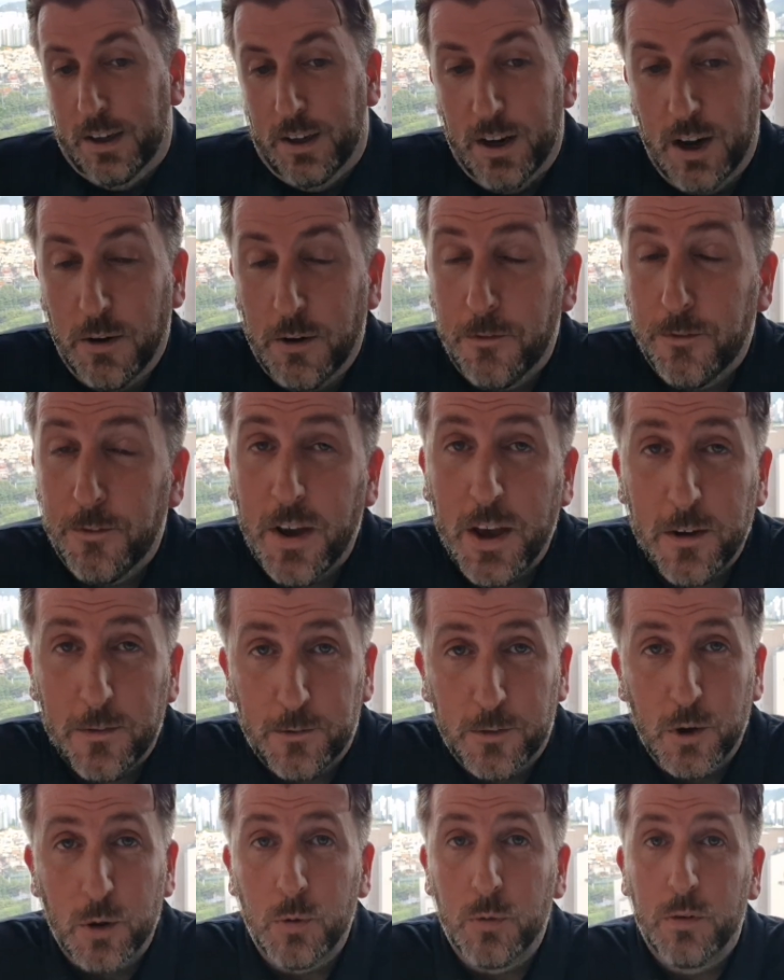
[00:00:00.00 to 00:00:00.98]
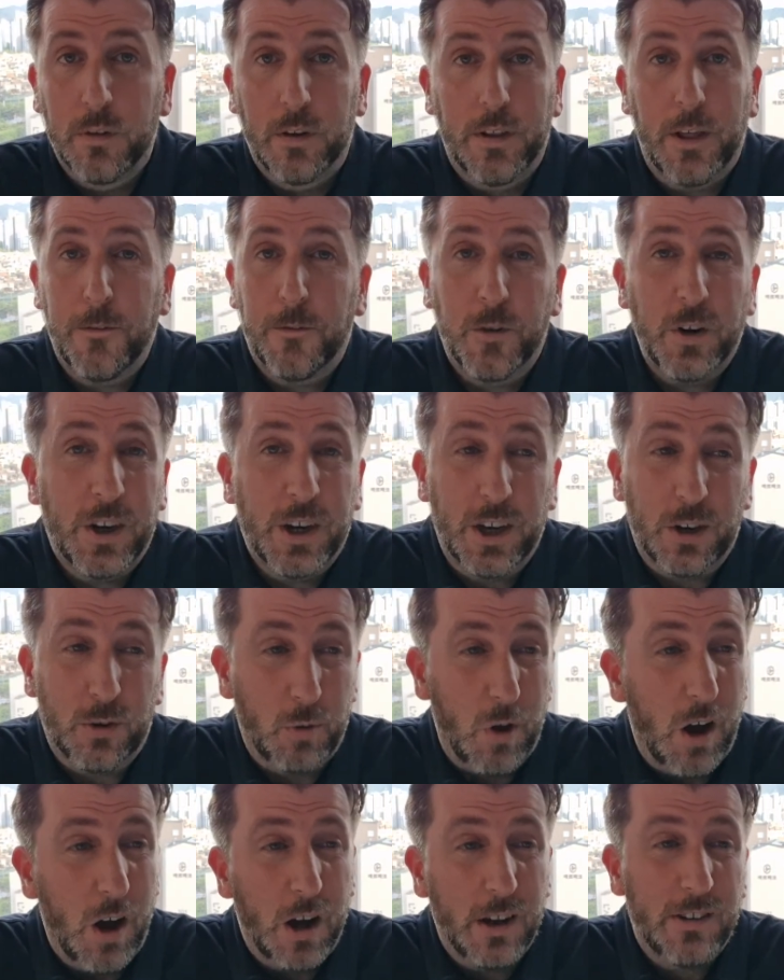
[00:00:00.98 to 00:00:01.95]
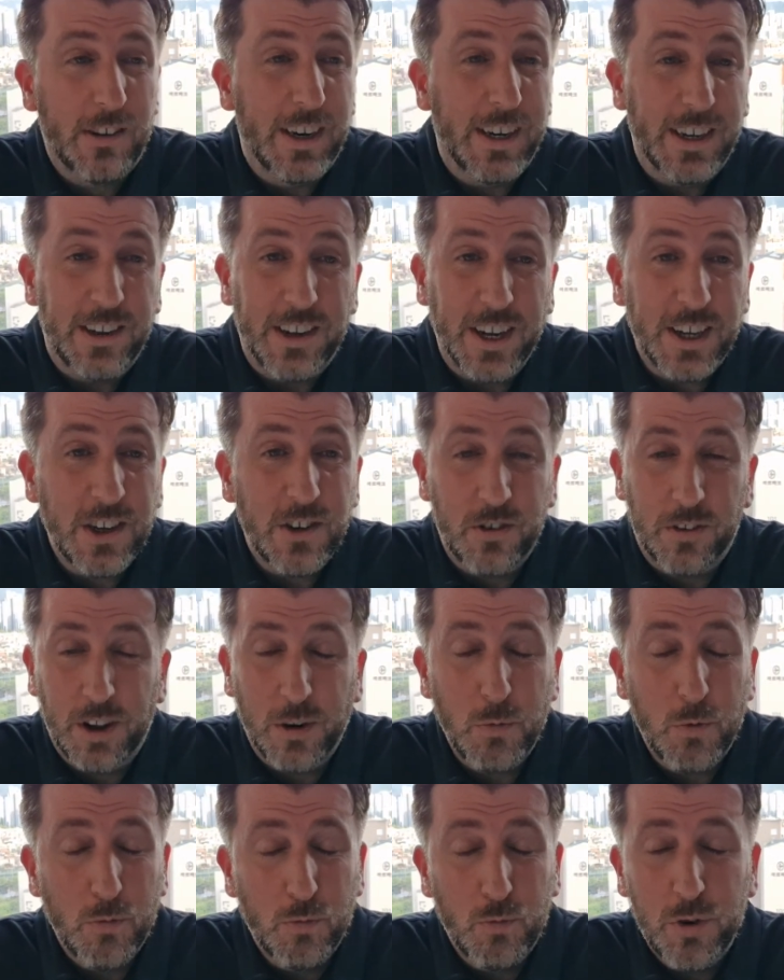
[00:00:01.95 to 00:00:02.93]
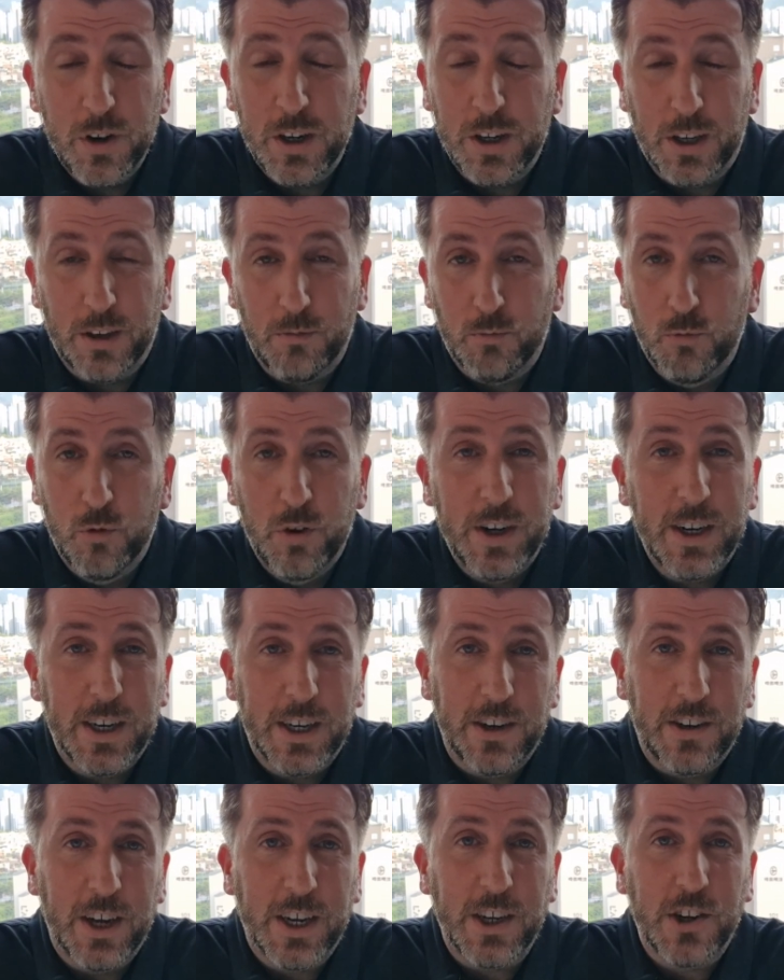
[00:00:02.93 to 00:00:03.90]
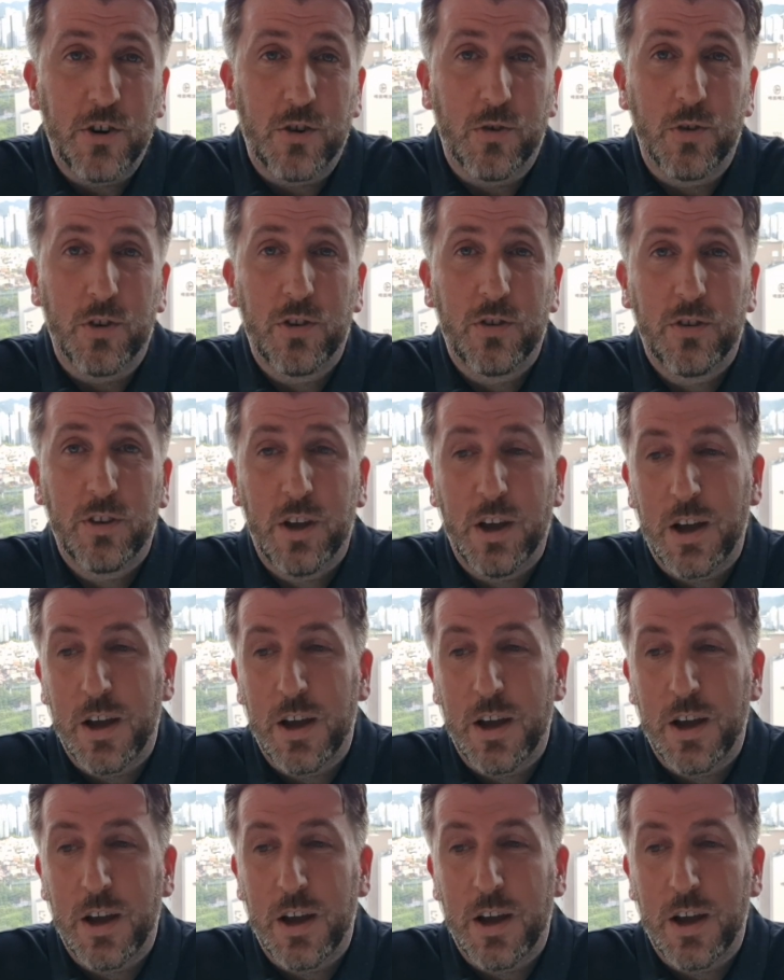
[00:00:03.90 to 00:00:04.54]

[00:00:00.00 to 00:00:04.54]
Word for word: you know, a fair few. Their free kicks were utterly dangerous. They were really, really dangerous.